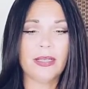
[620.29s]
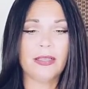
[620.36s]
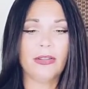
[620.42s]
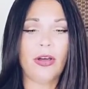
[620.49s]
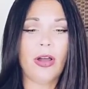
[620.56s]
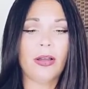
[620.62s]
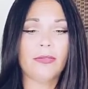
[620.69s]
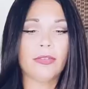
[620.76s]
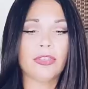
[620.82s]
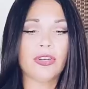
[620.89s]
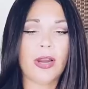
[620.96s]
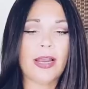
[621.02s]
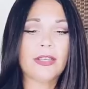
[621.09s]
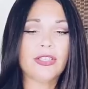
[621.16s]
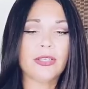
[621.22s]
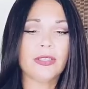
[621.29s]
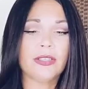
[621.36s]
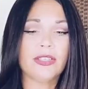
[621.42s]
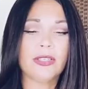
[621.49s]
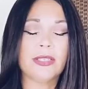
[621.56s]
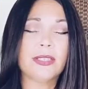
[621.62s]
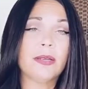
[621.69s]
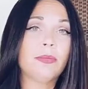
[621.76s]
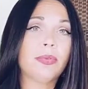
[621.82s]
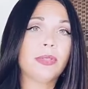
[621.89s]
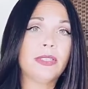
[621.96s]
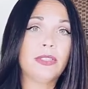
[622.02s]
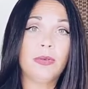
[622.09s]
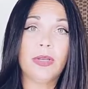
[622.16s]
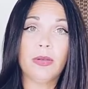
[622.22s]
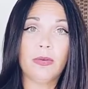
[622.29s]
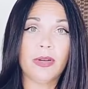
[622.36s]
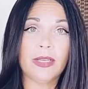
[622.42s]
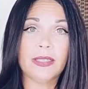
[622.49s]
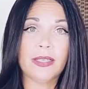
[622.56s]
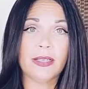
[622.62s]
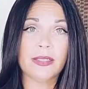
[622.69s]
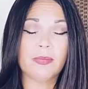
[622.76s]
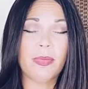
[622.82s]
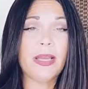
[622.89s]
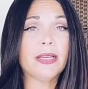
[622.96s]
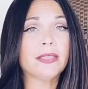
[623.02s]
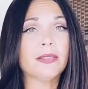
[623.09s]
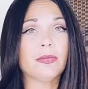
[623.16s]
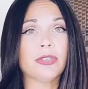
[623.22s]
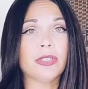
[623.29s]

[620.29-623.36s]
law of attraction is just simply doing what it does best,